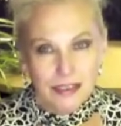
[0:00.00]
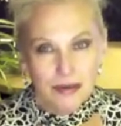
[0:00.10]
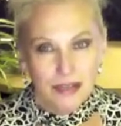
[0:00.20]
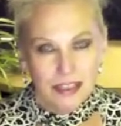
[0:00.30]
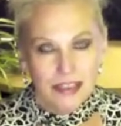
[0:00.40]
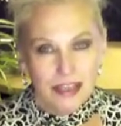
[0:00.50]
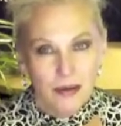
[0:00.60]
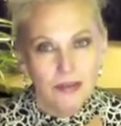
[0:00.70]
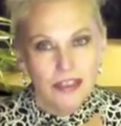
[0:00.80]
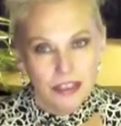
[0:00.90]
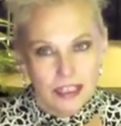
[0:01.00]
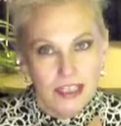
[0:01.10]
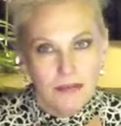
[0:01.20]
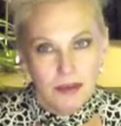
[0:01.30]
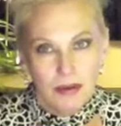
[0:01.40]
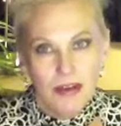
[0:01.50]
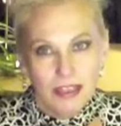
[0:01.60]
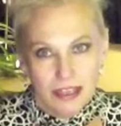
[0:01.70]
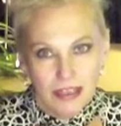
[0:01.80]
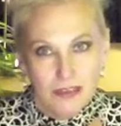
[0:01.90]
so I want to just keep it
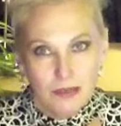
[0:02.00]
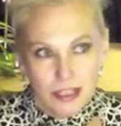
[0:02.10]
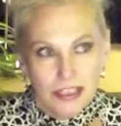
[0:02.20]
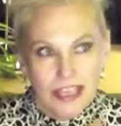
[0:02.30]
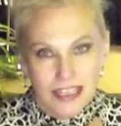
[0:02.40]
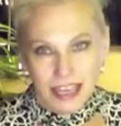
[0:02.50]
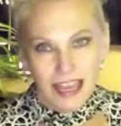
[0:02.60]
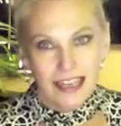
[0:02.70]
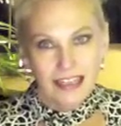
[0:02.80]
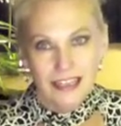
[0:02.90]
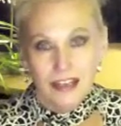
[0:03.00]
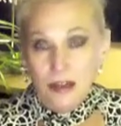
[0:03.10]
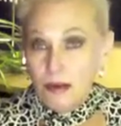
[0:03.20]
going as much as I can, and